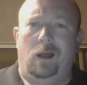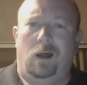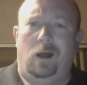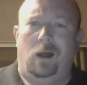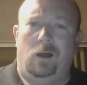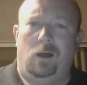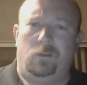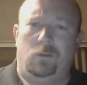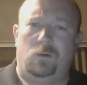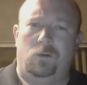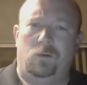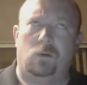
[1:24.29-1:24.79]

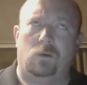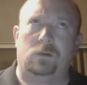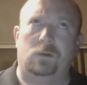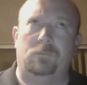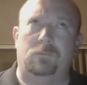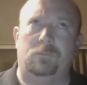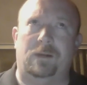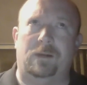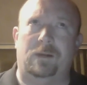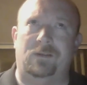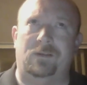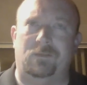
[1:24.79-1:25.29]
the
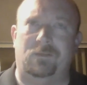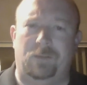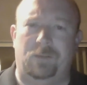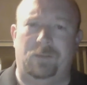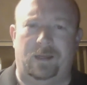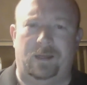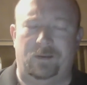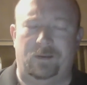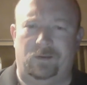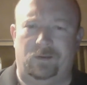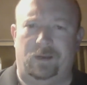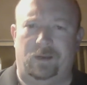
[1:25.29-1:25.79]
cooler months
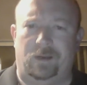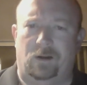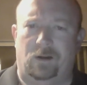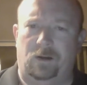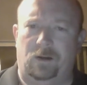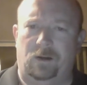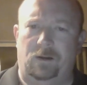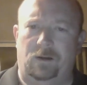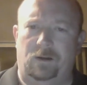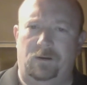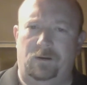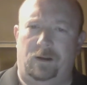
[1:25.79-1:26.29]
because they
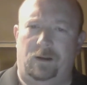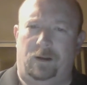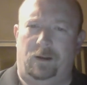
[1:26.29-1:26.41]
are